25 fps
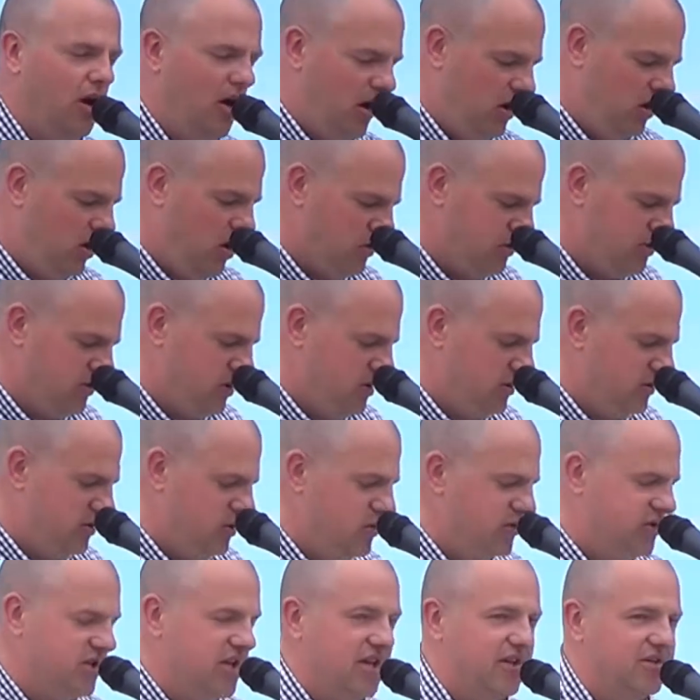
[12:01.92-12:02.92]
Coaster
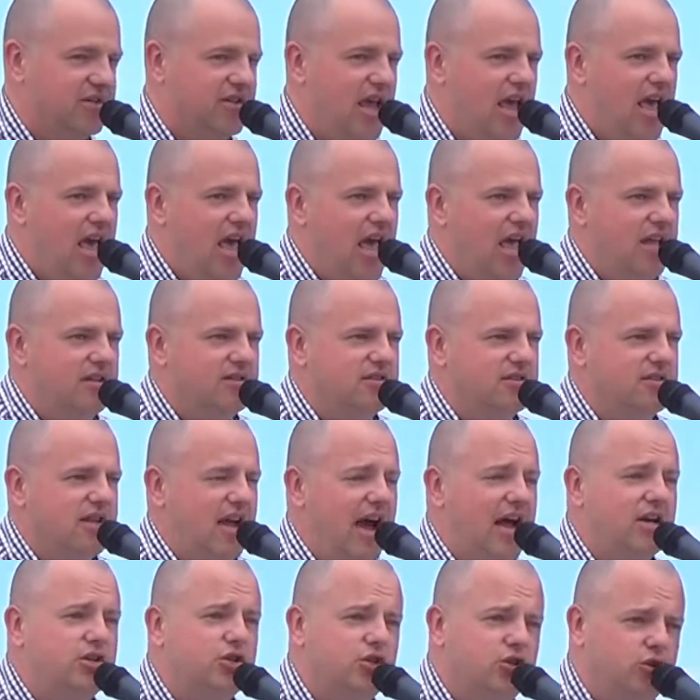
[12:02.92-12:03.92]
Enthusiasts, and
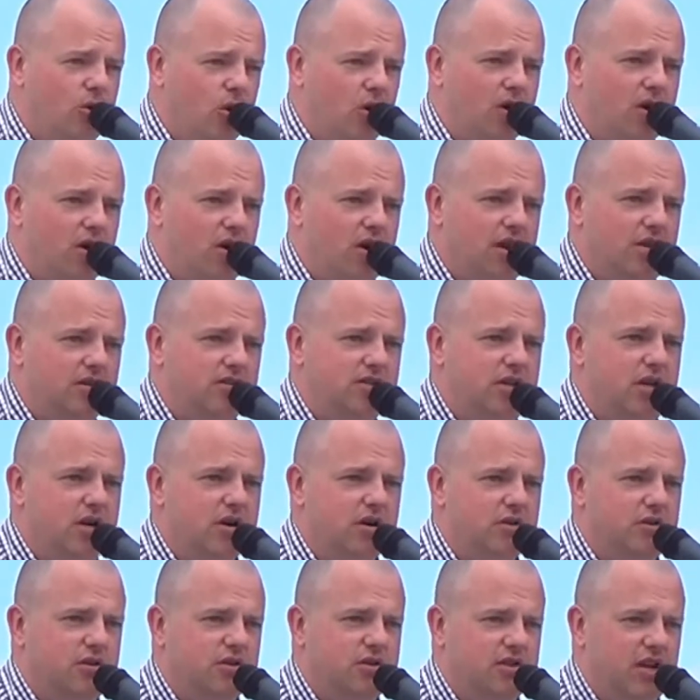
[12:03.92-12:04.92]
Scott Short is
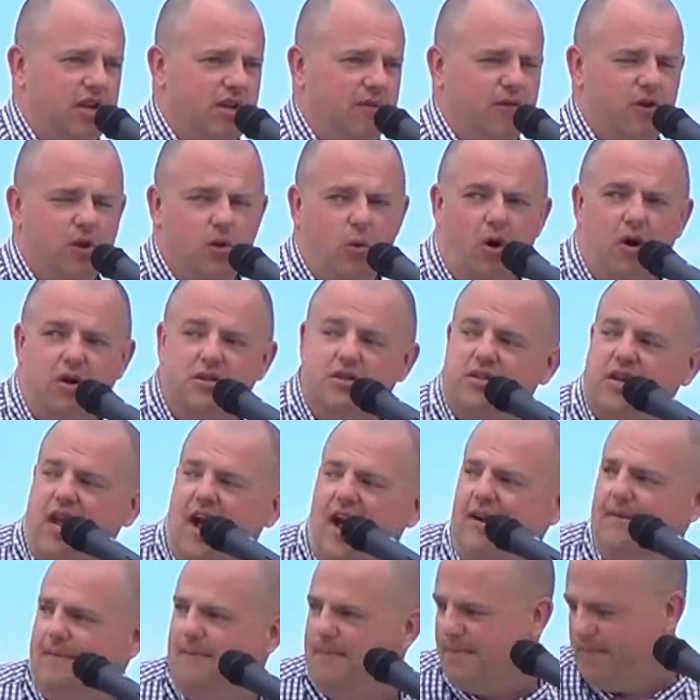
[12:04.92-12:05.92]
here to say a few words.
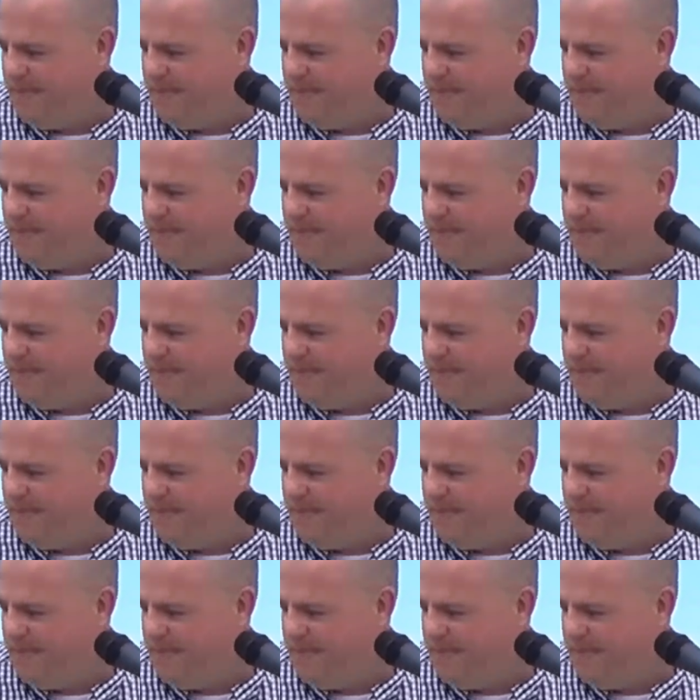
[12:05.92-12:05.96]
Scott?